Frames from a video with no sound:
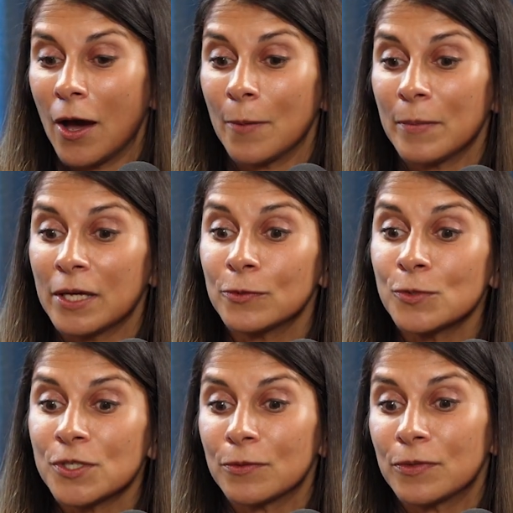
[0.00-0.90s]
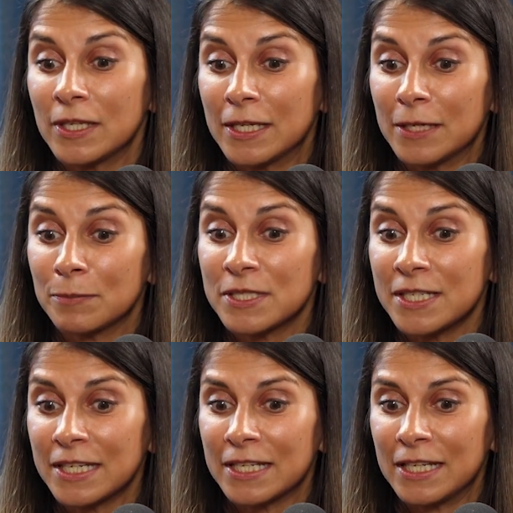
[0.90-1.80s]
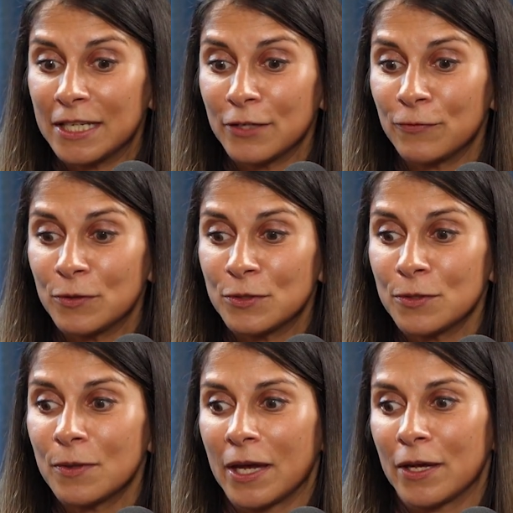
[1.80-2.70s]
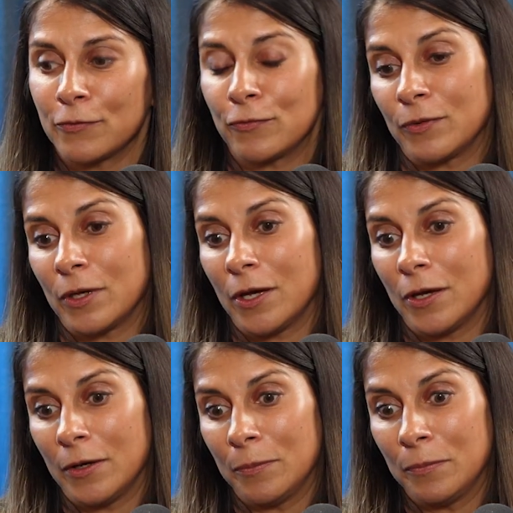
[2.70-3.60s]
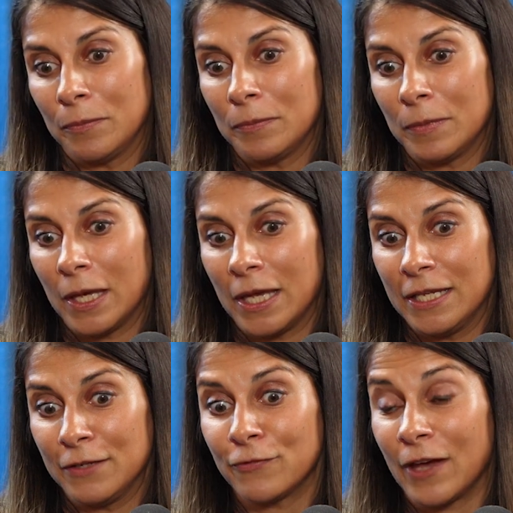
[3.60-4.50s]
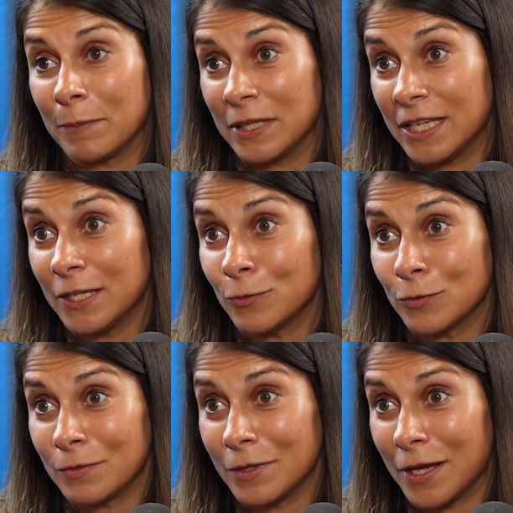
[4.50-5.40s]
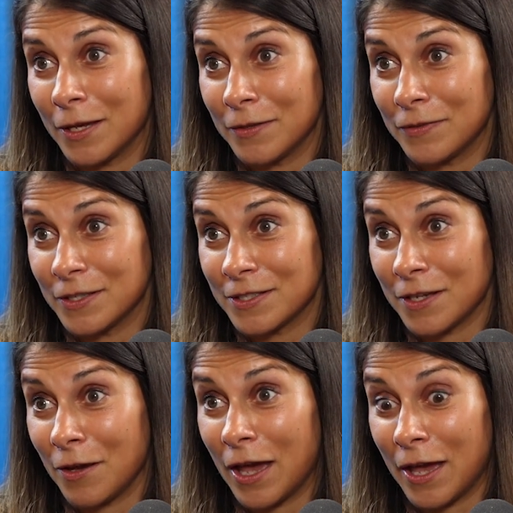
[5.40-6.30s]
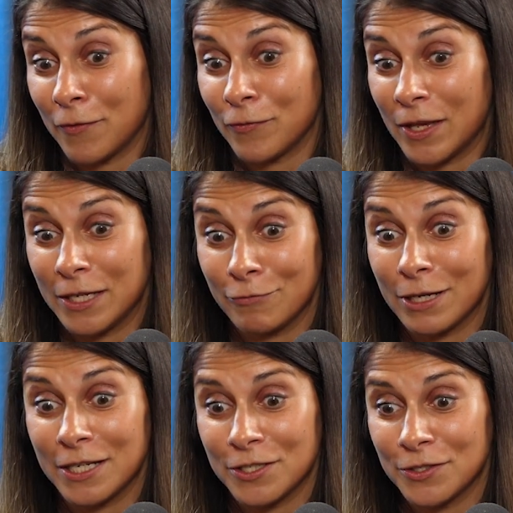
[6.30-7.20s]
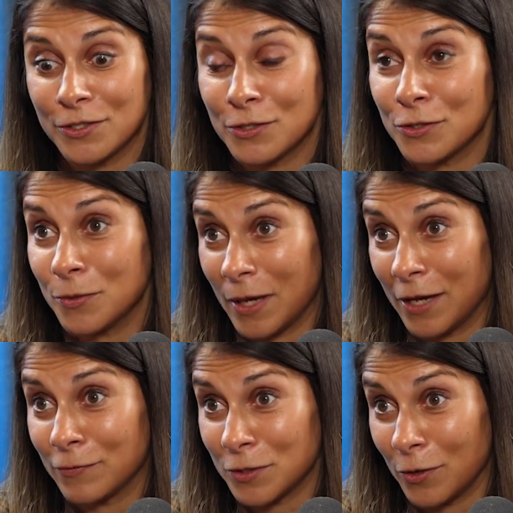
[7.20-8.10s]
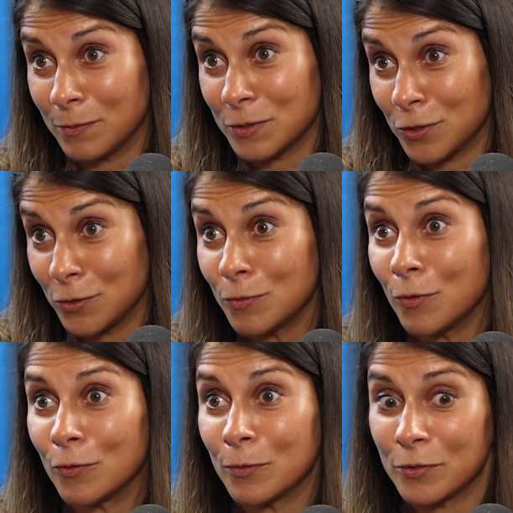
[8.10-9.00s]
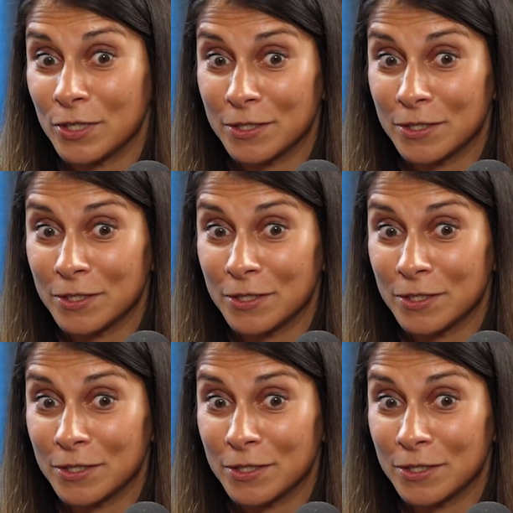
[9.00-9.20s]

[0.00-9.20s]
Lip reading: And also thinking, and particularly if you do have any family or that have any relations that do have type 2 or a